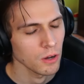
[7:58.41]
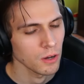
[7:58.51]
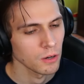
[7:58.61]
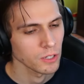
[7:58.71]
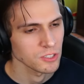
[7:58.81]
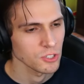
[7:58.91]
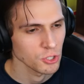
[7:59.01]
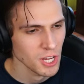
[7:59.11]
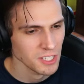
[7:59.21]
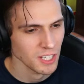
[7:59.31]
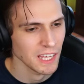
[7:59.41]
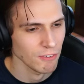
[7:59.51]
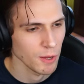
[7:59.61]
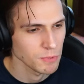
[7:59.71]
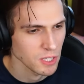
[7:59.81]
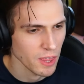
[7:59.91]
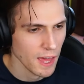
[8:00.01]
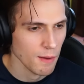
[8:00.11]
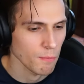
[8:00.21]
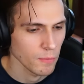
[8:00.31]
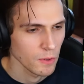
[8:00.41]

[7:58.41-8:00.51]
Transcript: Oh, because you know, she has to give it up to them.